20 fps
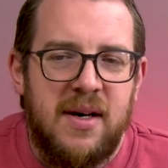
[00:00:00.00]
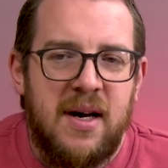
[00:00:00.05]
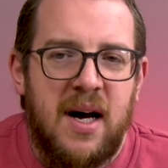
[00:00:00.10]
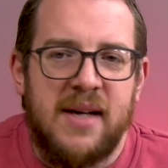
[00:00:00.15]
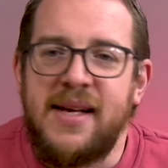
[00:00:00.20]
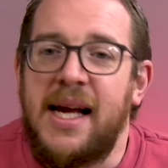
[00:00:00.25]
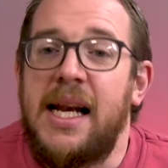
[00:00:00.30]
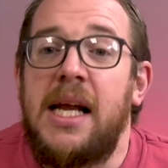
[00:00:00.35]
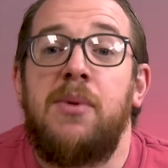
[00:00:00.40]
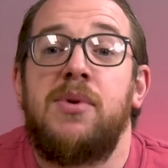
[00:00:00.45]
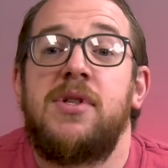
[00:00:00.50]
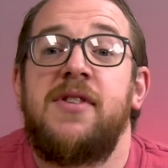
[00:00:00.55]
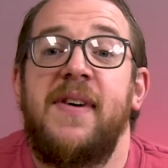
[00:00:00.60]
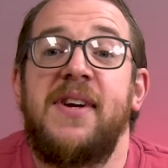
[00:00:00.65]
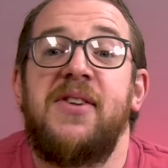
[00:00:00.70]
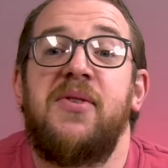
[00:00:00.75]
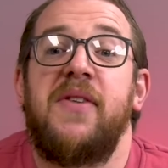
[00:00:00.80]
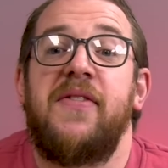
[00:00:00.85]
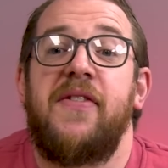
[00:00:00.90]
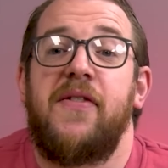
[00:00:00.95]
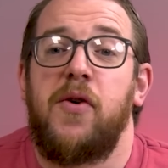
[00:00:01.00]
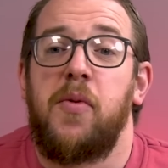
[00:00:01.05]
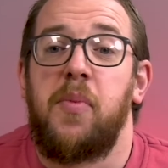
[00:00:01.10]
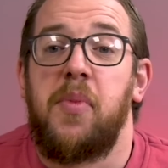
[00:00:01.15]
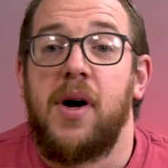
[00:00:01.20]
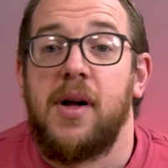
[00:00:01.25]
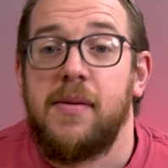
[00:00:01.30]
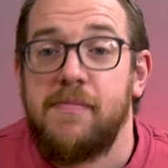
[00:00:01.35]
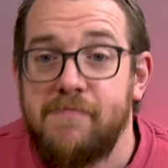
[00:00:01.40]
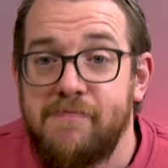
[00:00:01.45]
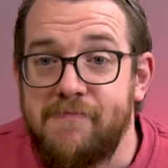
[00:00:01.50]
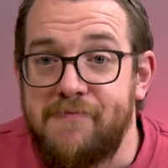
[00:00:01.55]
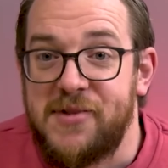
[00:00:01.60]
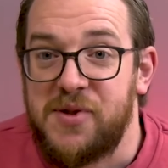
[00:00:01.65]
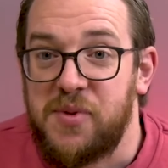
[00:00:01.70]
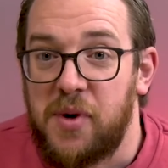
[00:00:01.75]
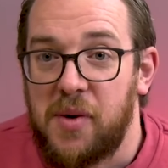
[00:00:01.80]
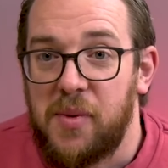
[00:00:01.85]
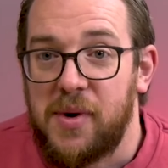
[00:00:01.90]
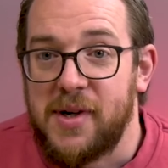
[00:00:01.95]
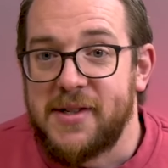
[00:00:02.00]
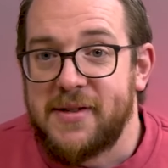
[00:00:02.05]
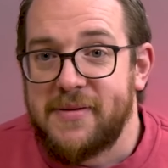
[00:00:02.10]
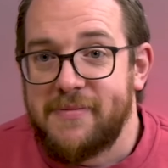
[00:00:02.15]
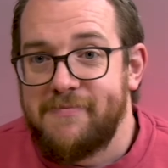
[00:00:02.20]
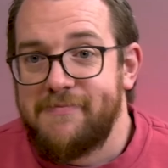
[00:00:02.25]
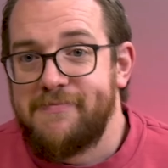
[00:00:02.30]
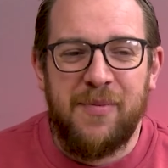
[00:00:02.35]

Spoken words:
I tell you, it was a victory for football, is what it was.